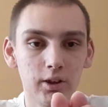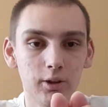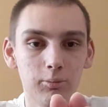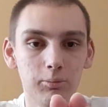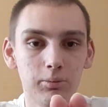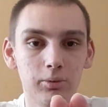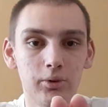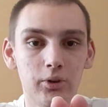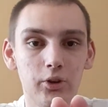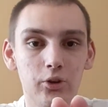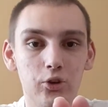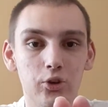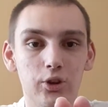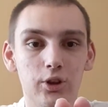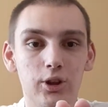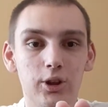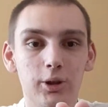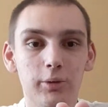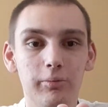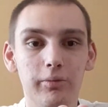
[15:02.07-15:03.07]
Plus,
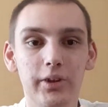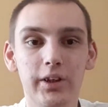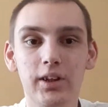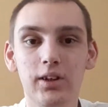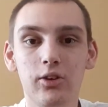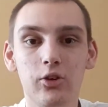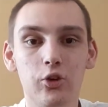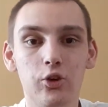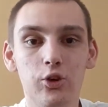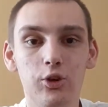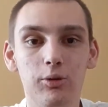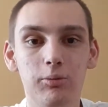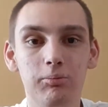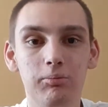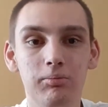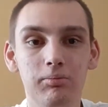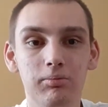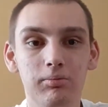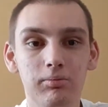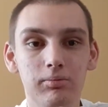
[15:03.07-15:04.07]
they got
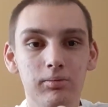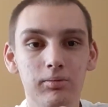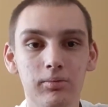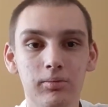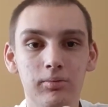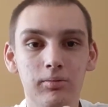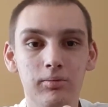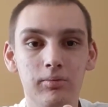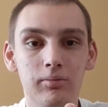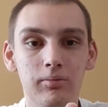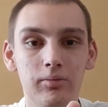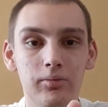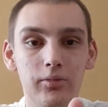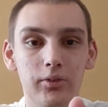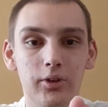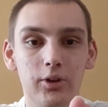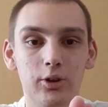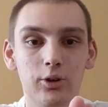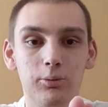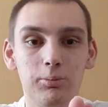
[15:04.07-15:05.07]
some
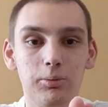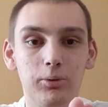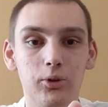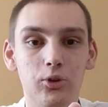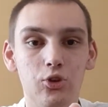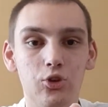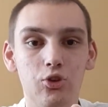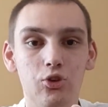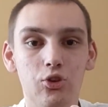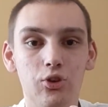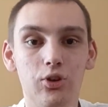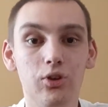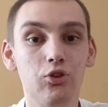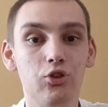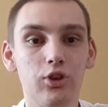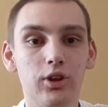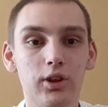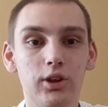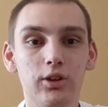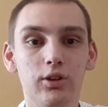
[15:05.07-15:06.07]
other places you can
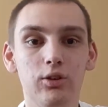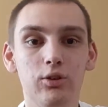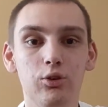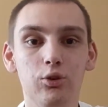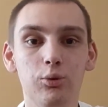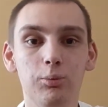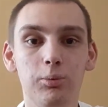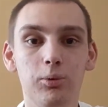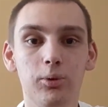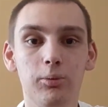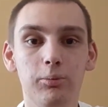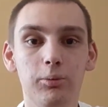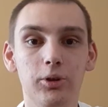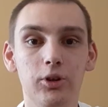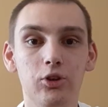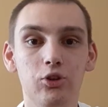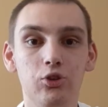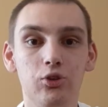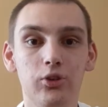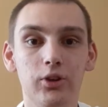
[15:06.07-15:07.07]
check out in Newport
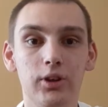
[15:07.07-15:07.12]
Beach.